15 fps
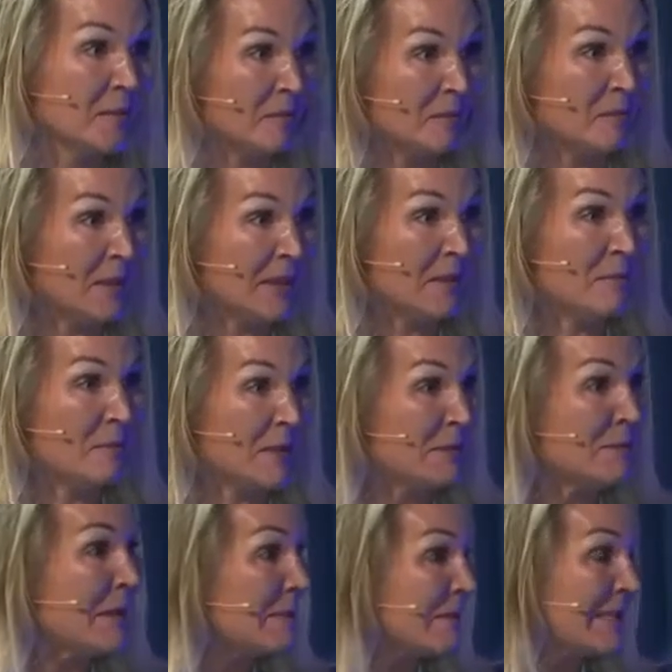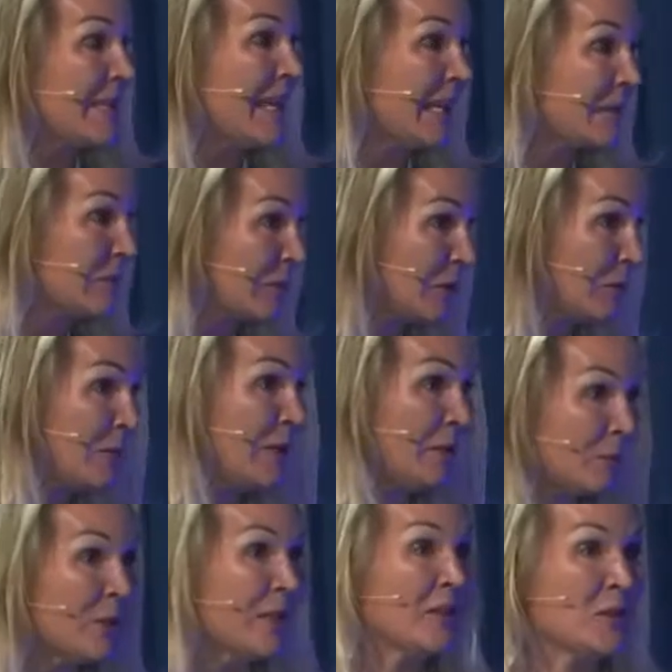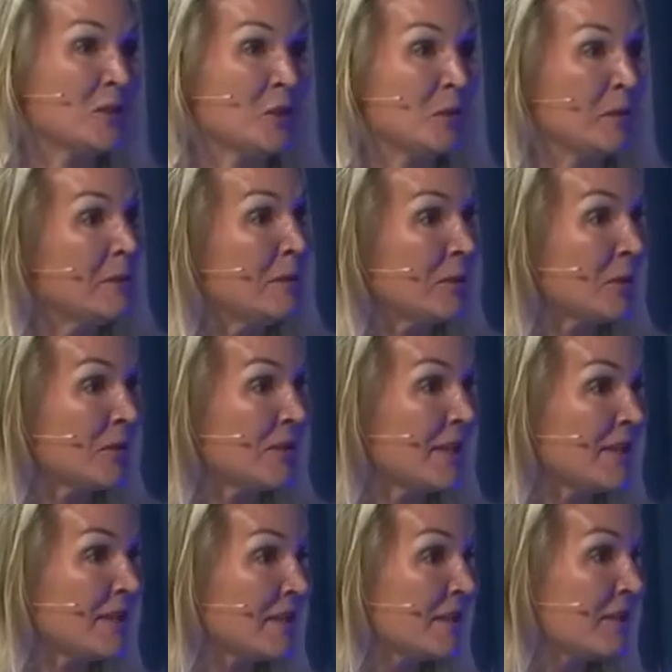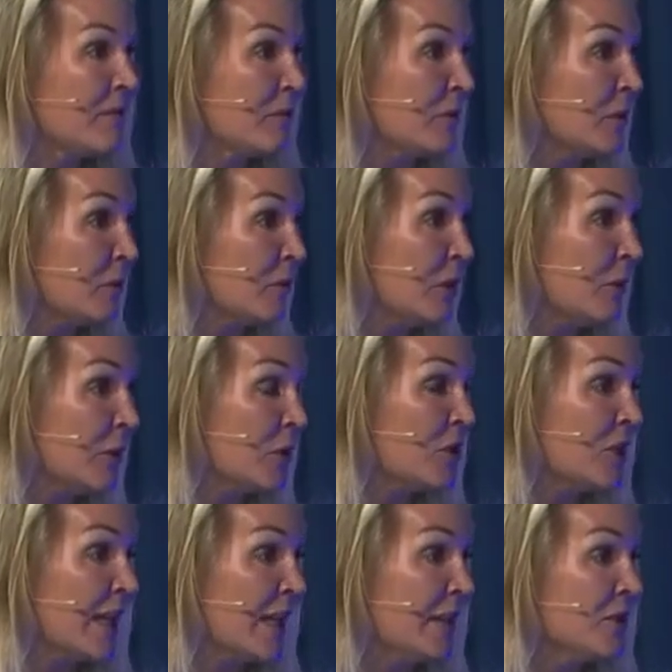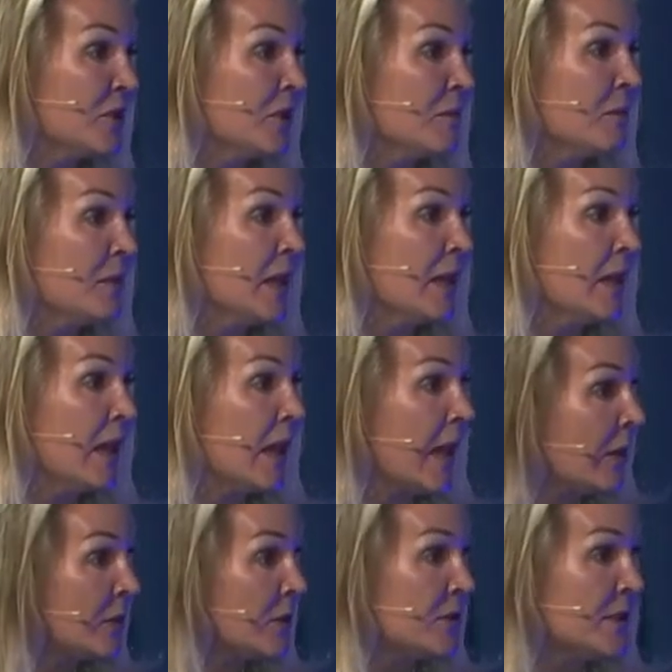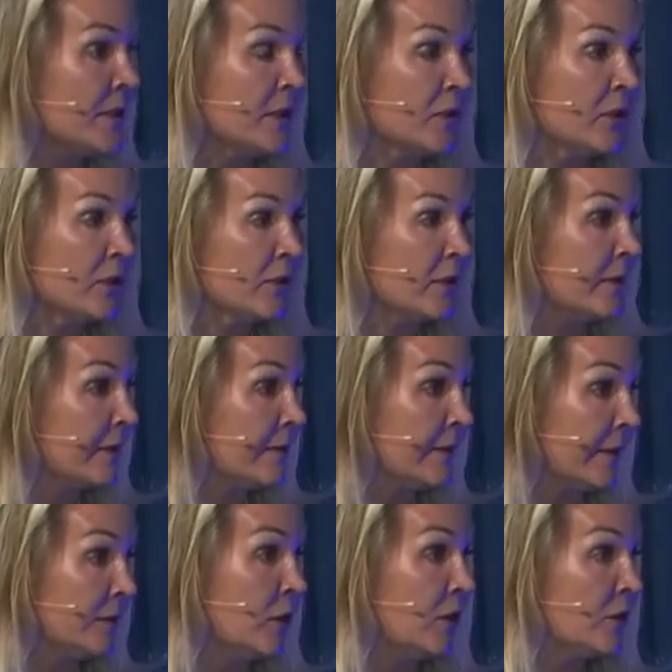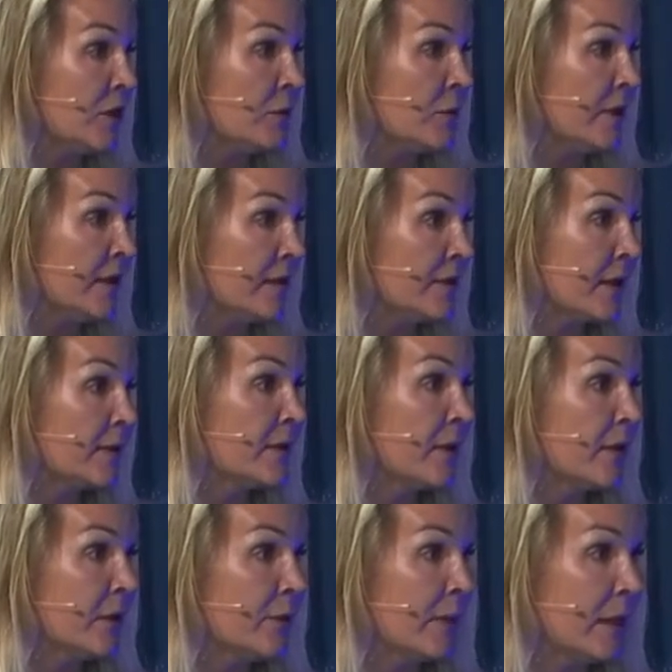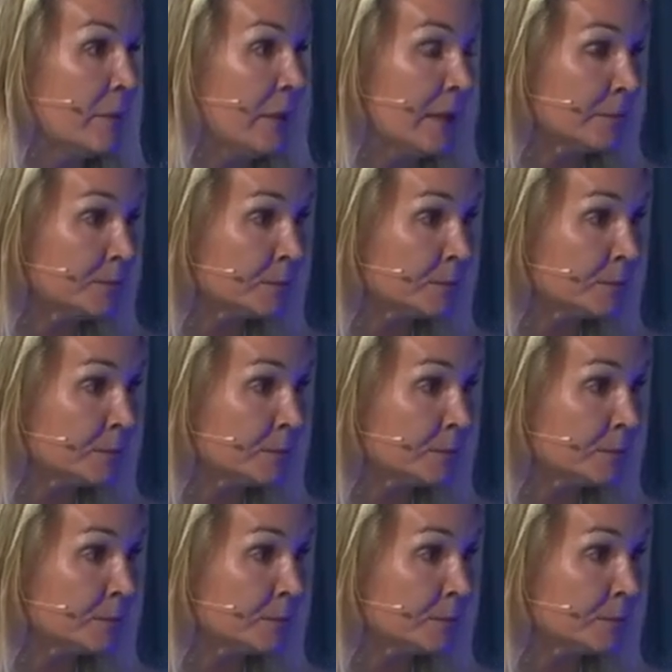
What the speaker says: be mistaken with pre-consumer, because that's the real challenge. How do you see the technologies within SaXcell developing